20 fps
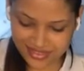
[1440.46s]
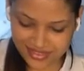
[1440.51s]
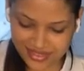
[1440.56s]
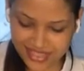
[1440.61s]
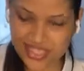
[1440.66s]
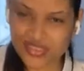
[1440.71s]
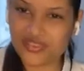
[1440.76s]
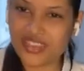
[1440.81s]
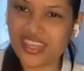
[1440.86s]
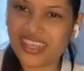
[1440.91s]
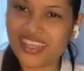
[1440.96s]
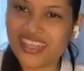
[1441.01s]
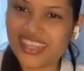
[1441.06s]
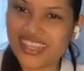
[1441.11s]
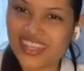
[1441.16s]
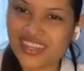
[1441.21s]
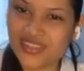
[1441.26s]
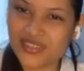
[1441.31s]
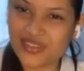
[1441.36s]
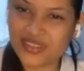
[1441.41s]
See if I can
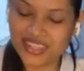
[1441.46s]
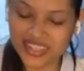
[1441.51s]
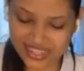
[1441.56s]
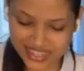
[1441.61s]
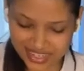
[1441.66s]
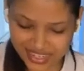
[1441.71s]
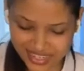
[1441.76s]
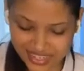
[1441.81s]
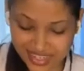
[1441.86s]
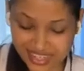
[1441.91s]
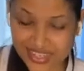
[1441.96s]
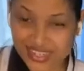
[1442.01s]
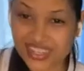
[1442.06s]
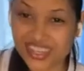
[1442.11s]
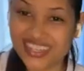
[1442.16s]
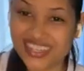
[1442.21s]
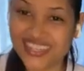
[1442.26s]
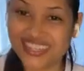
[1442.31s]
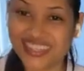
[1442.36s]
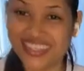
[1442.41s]
get it all in there. Can you
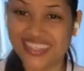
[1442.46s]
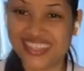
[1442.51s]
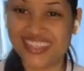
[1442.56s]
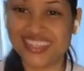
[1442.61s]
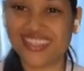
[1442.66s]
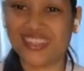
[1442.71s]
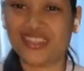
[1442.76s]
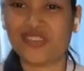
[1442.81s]
guys see this?